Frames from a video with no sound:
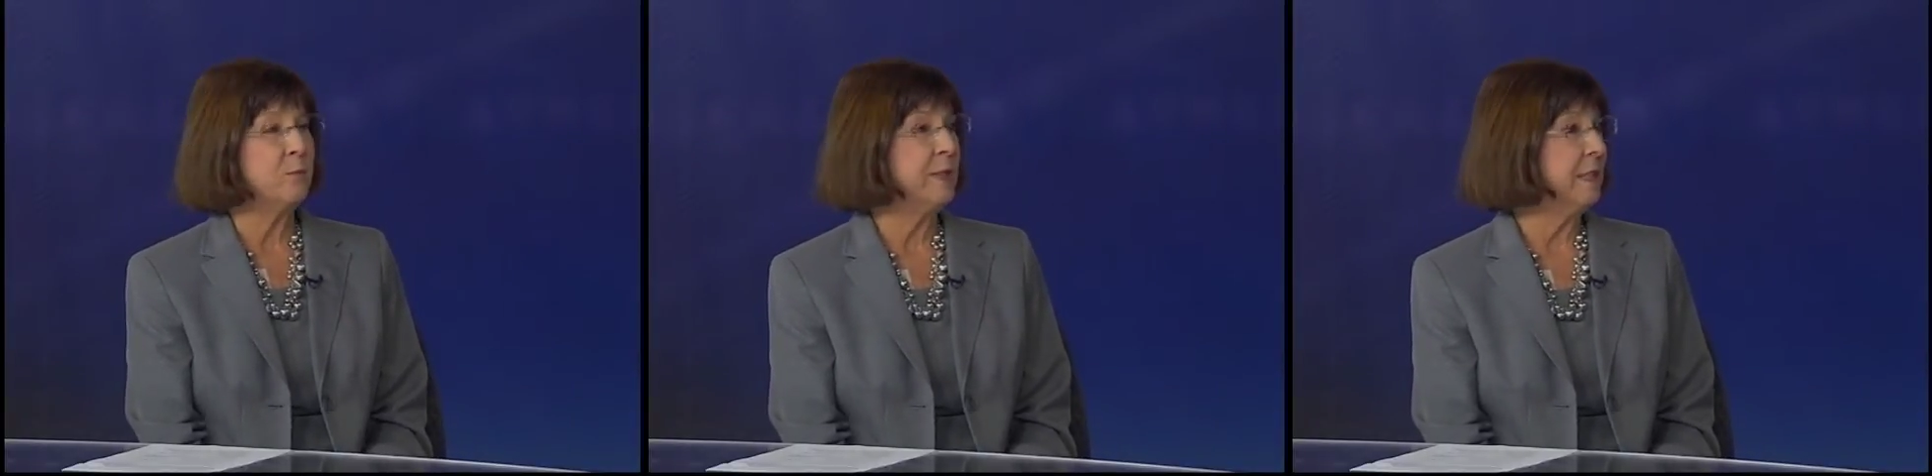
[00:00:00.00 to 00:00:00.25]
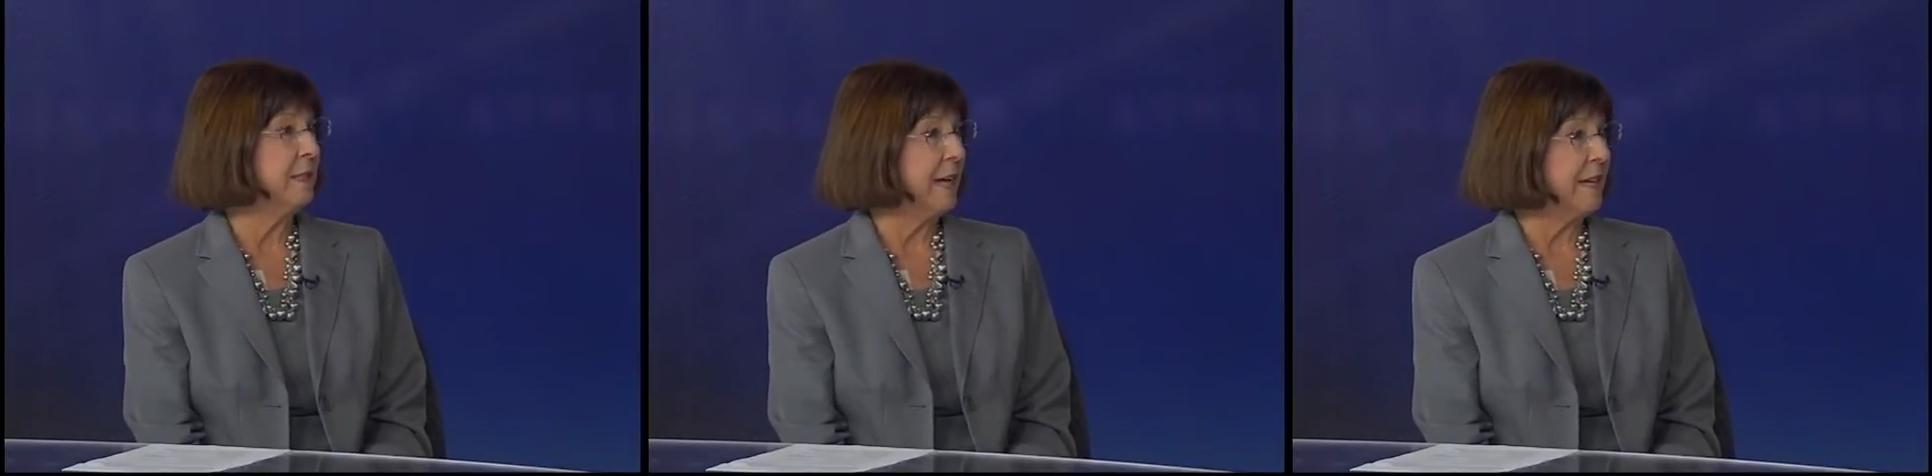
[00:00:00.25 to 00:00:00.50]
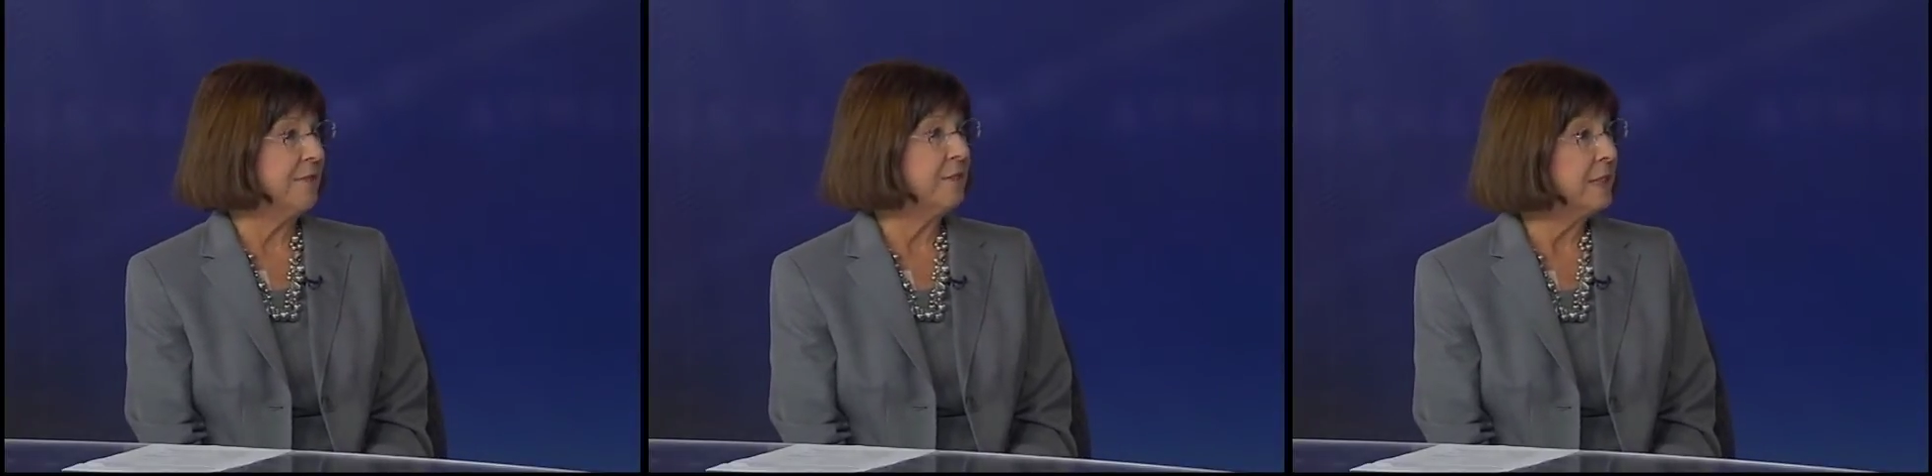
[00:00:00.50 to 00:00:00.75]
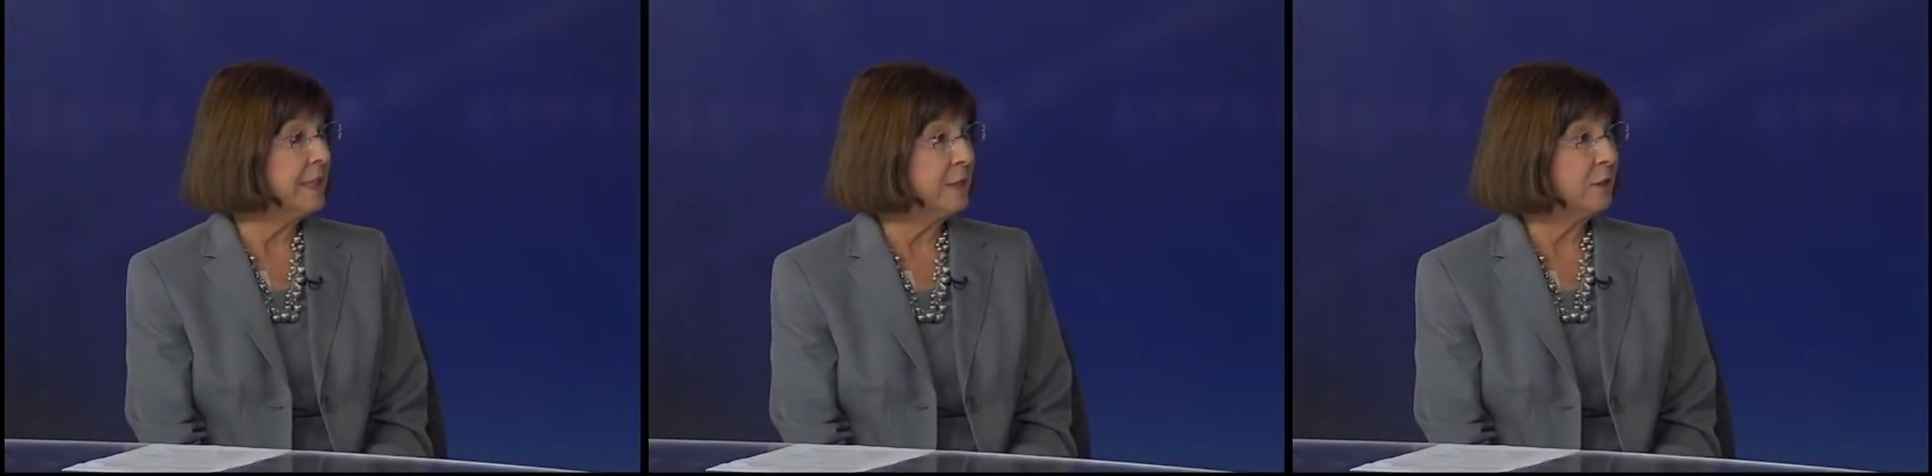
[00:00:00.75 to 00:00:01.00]
real-life
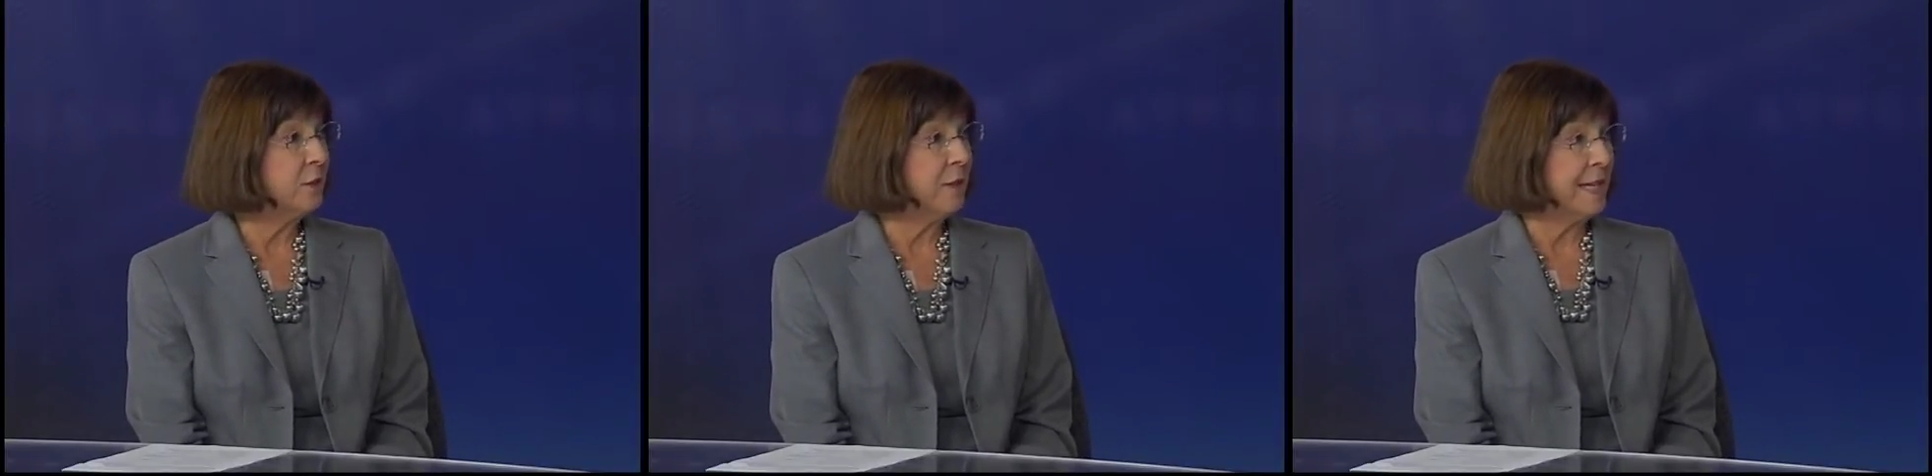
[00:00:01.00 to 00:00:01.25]
clinical